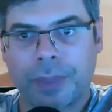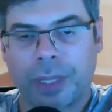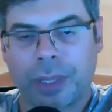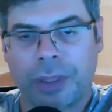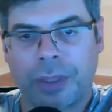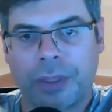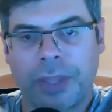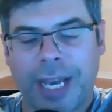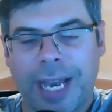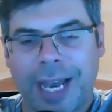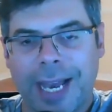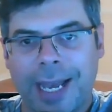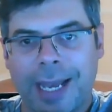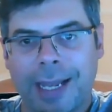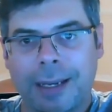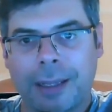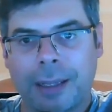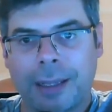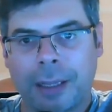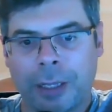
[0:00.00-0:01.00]

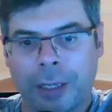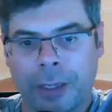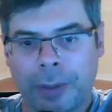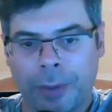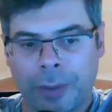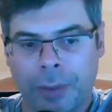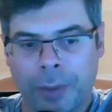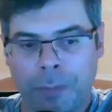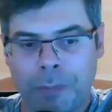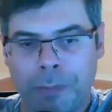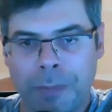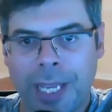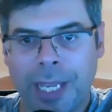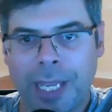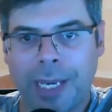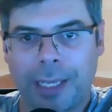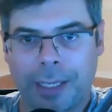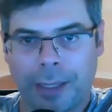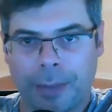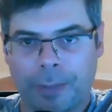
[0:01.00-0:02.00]
That, the
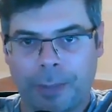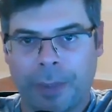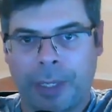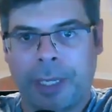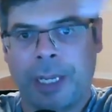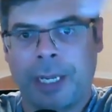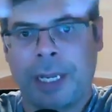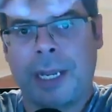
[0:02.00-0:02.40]
medium,